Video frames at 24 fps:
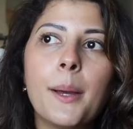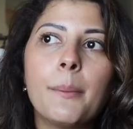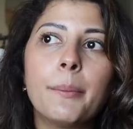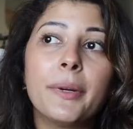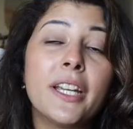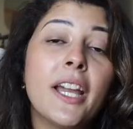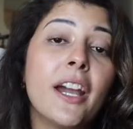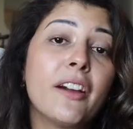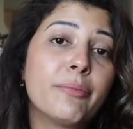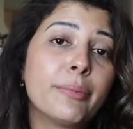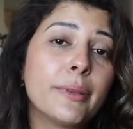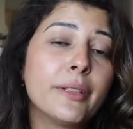
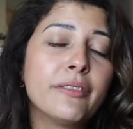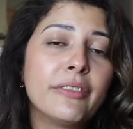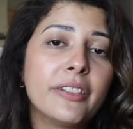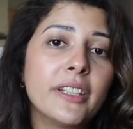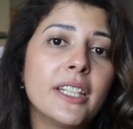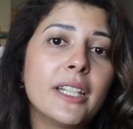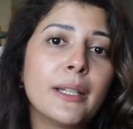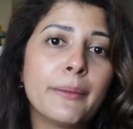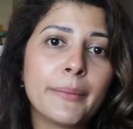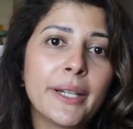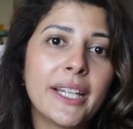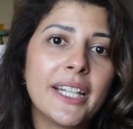But yeah, I've been
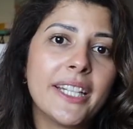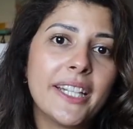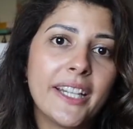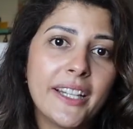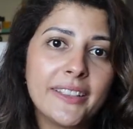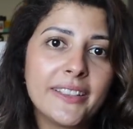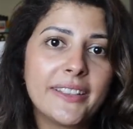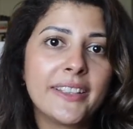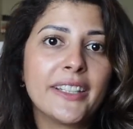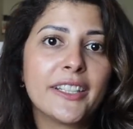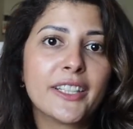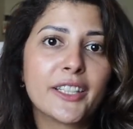filling my
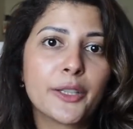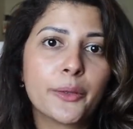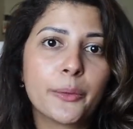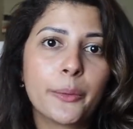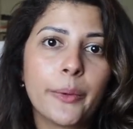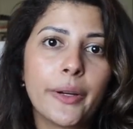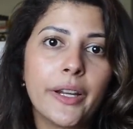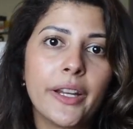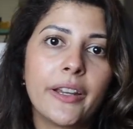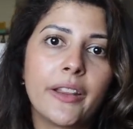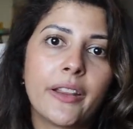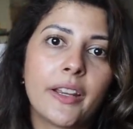days here
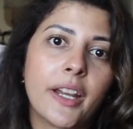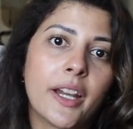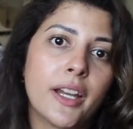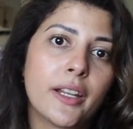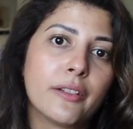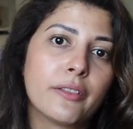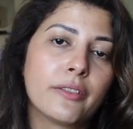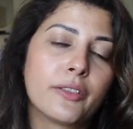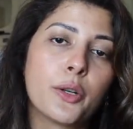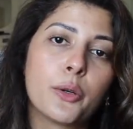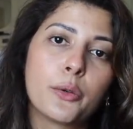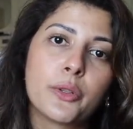with kind
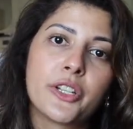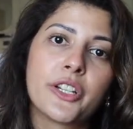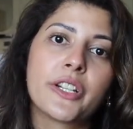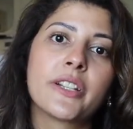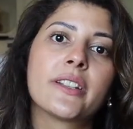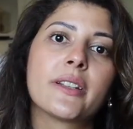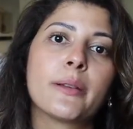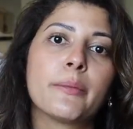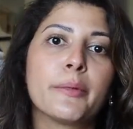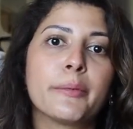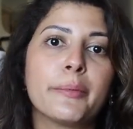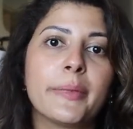of coaching
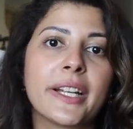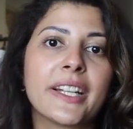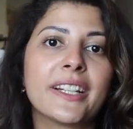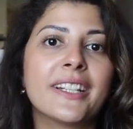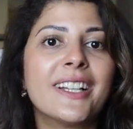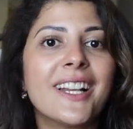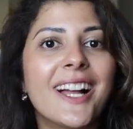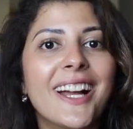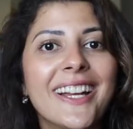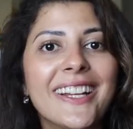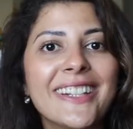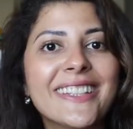some of my
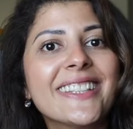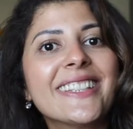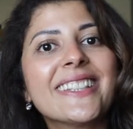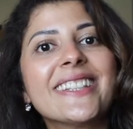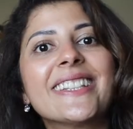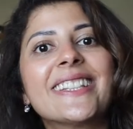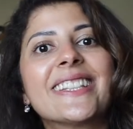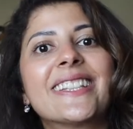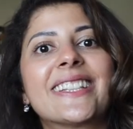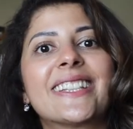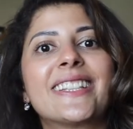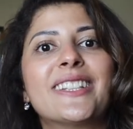
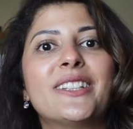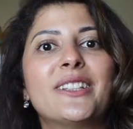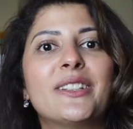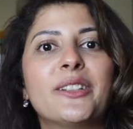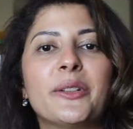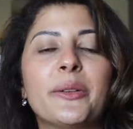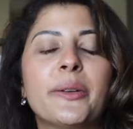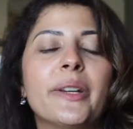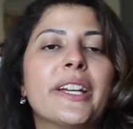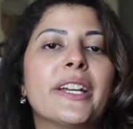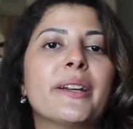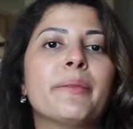clients,
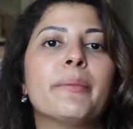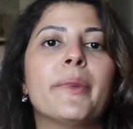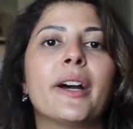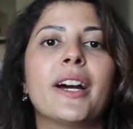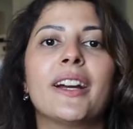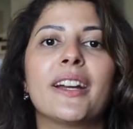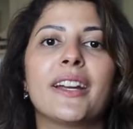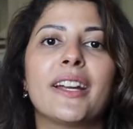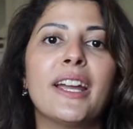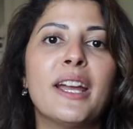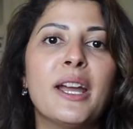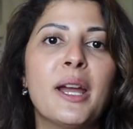doing
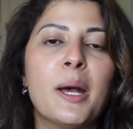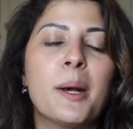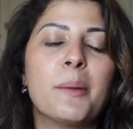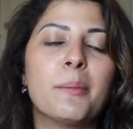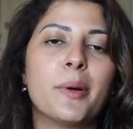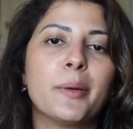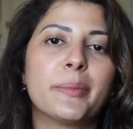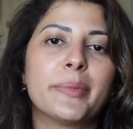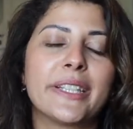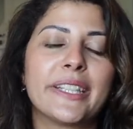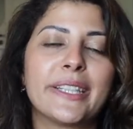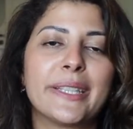my
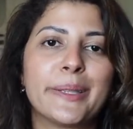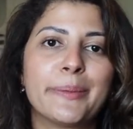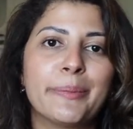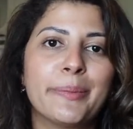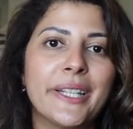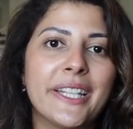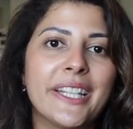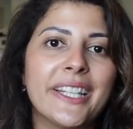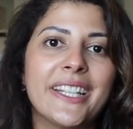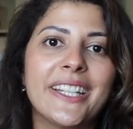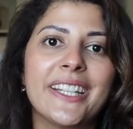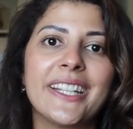public
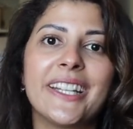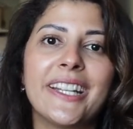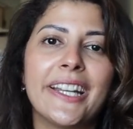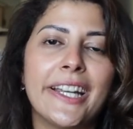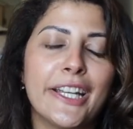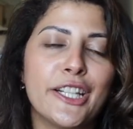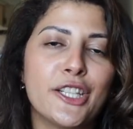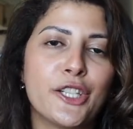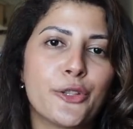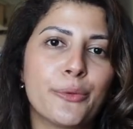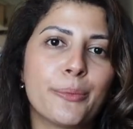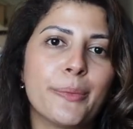speaking
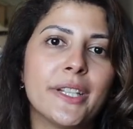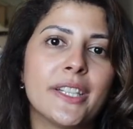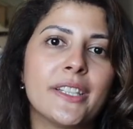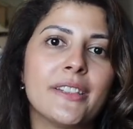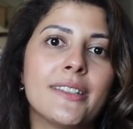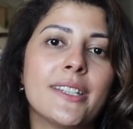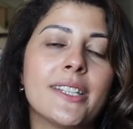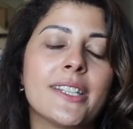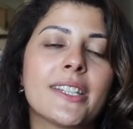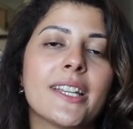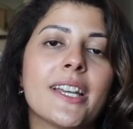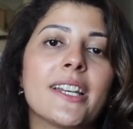
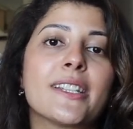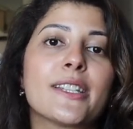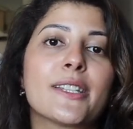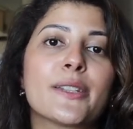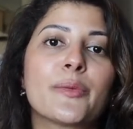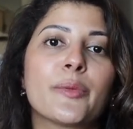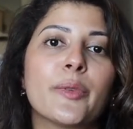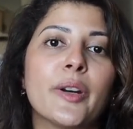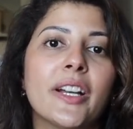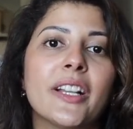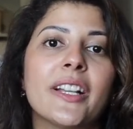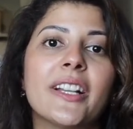engagements,
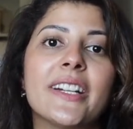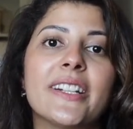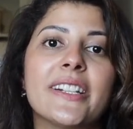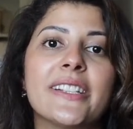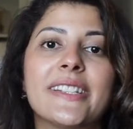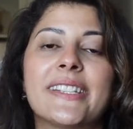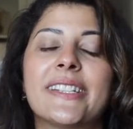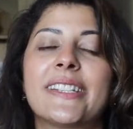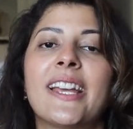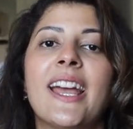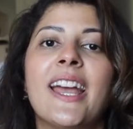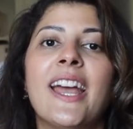as well
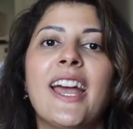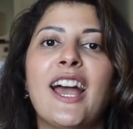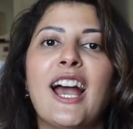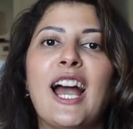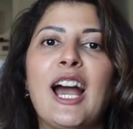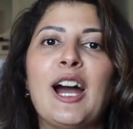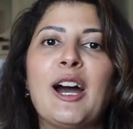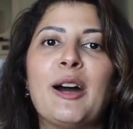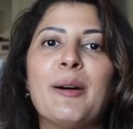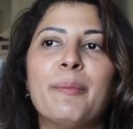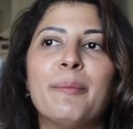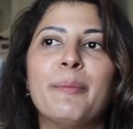as
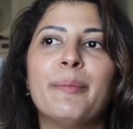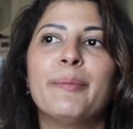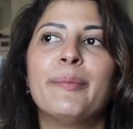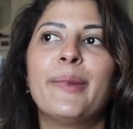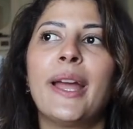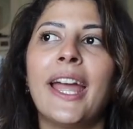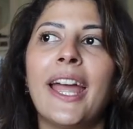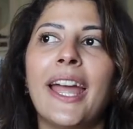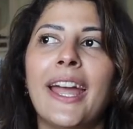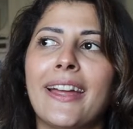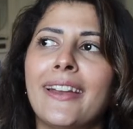um,